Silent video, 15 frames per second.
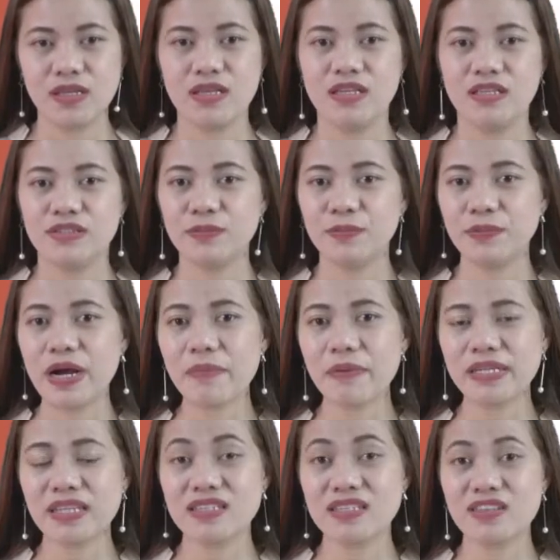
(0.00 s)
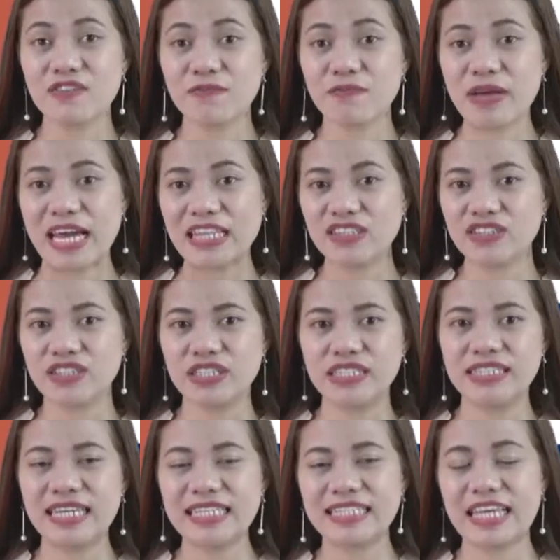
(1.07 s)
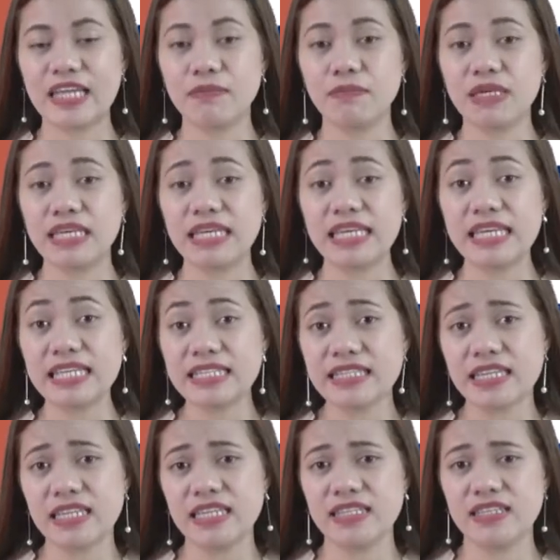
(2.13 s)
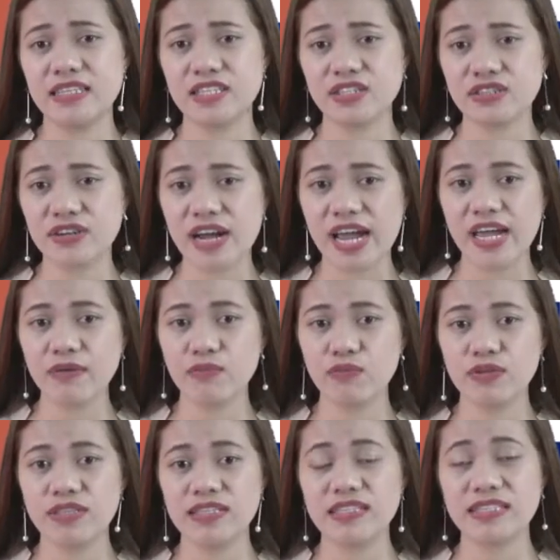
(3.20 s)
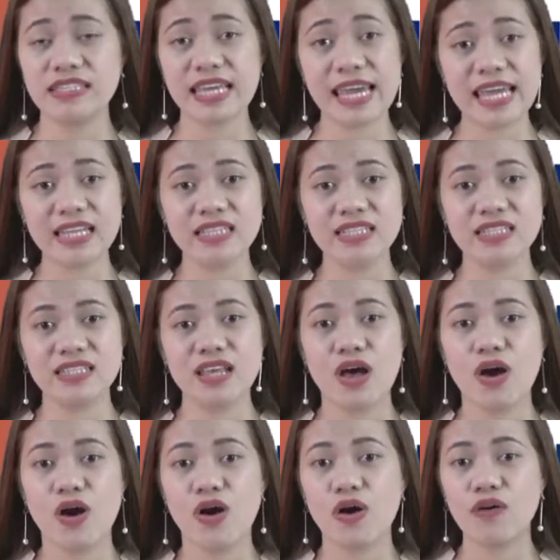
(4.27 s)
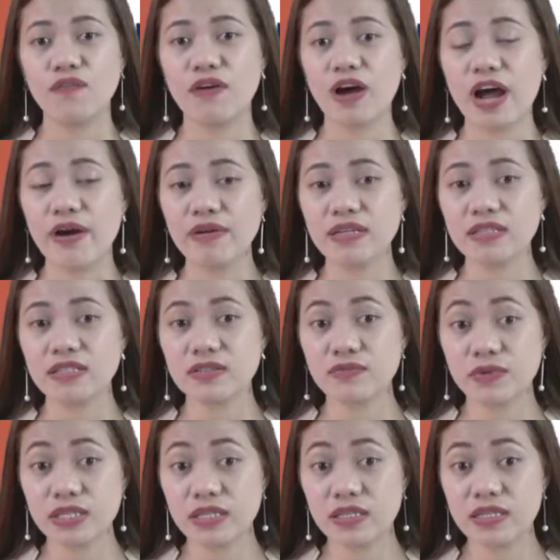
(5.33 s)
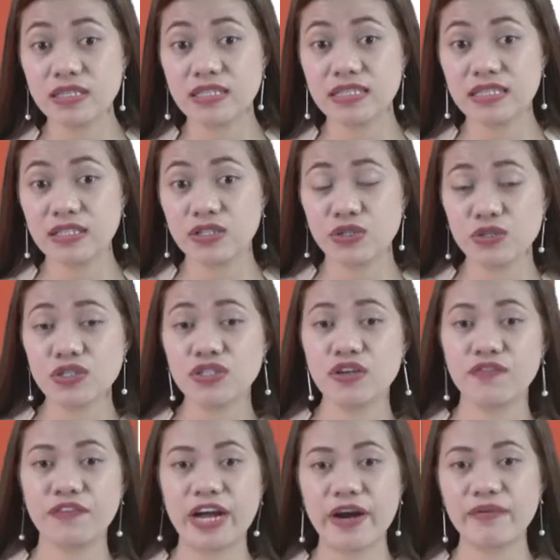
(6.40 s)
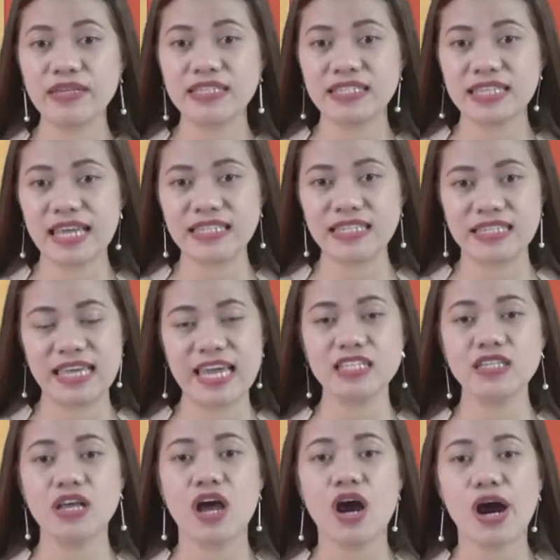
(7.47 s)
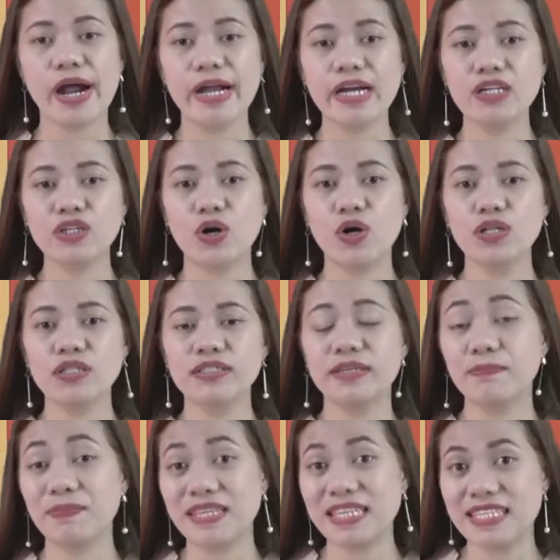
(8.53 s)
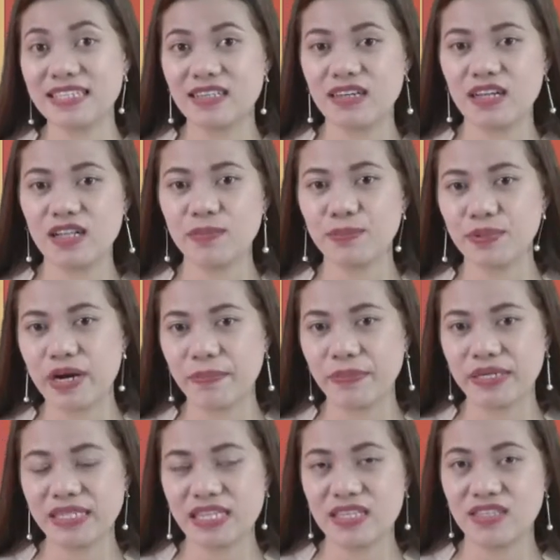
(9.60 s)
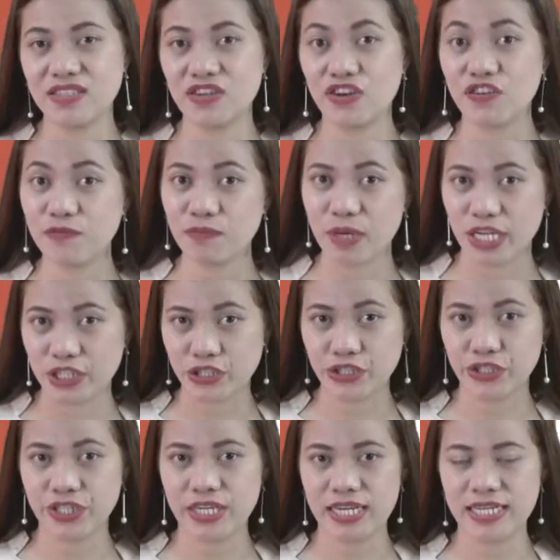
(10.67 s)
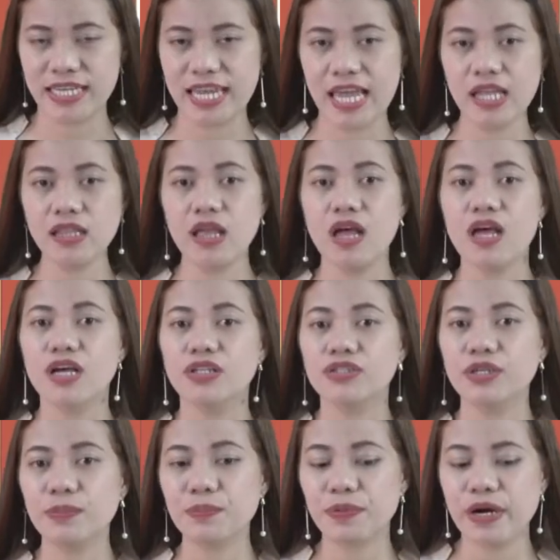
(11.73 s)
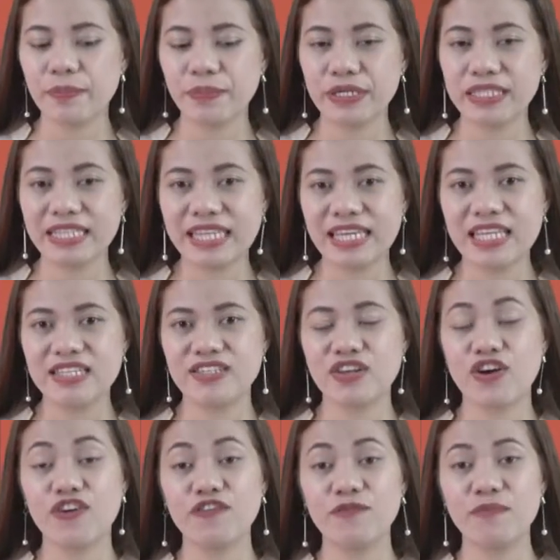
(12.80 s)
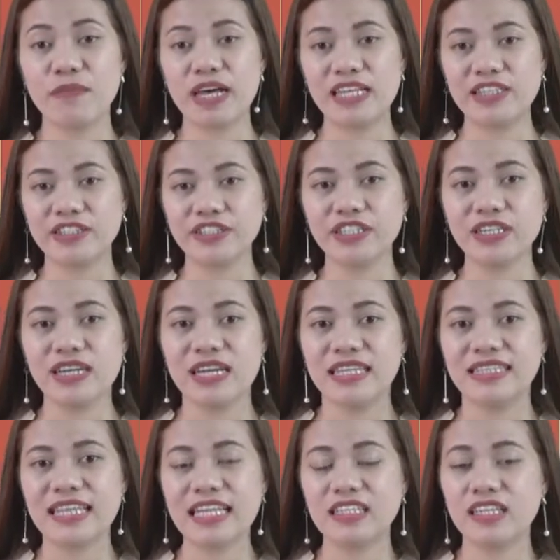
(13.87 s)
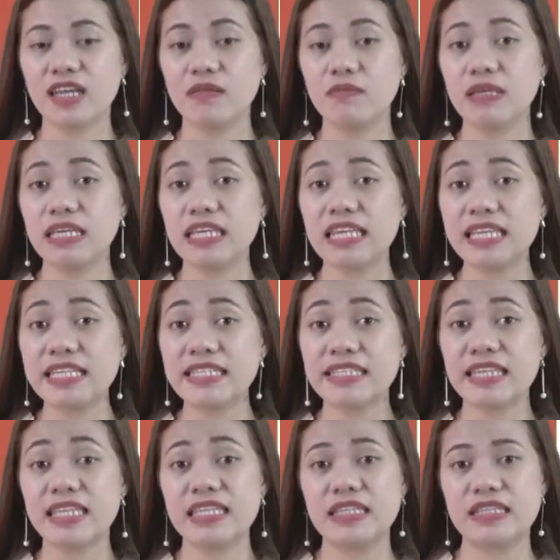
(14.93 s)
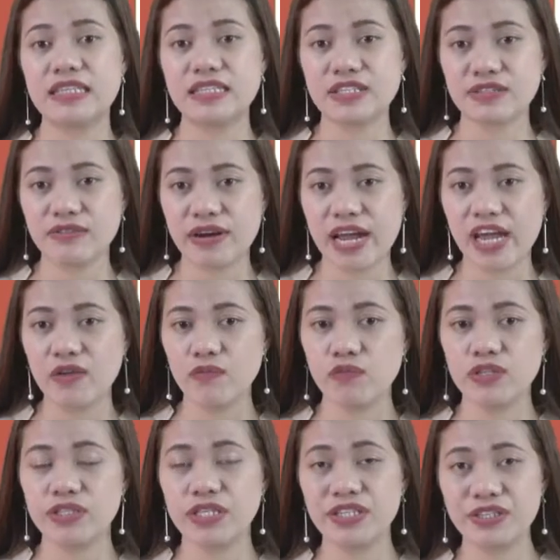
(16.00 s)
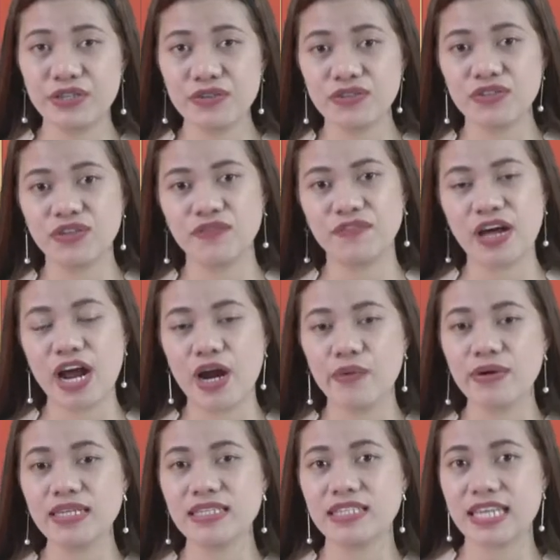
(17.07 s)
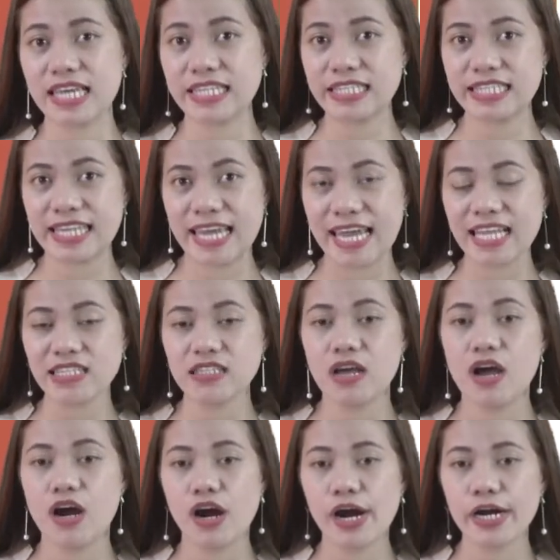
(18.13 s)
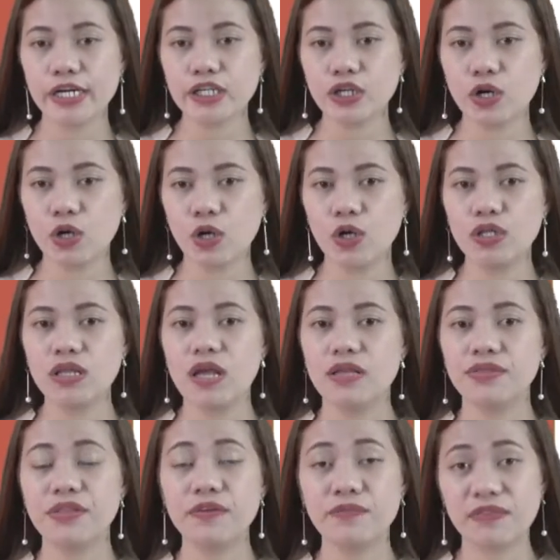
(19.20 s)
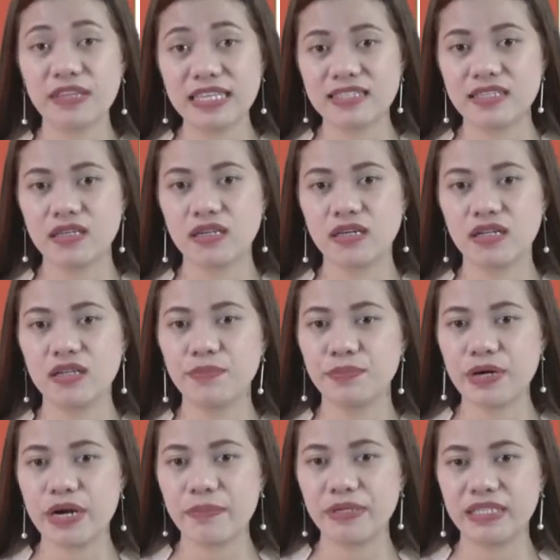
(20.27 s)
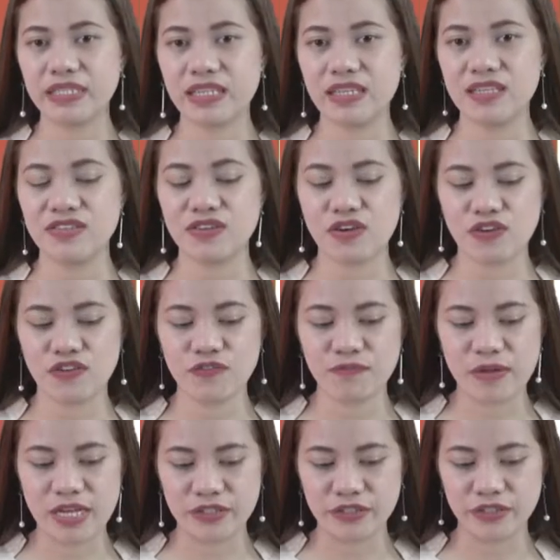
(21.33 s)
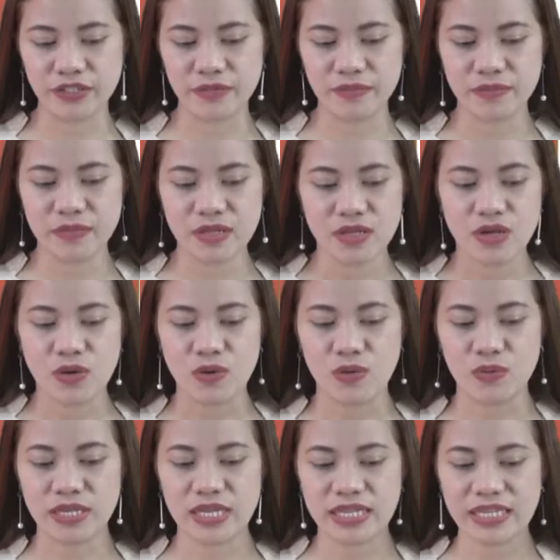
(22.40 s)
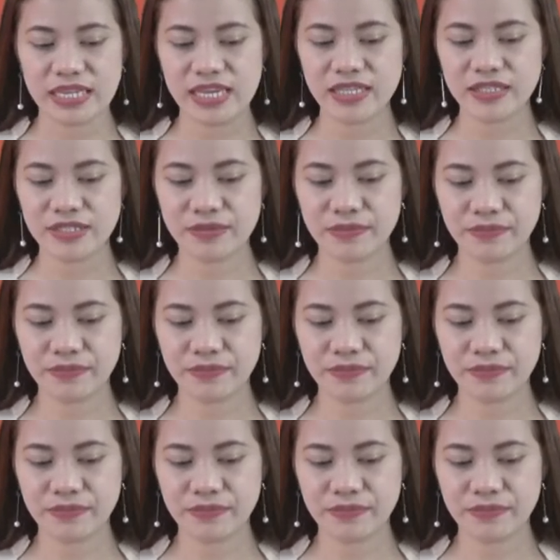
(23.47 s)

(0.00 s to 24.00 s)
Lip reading: The properties of matter that can be easily described with the sense of our use of our senses are called the physical properties of matter. Again, the properties of matter that can be easily described with the use of our senses are called the physical properties of matter. Okay, kids.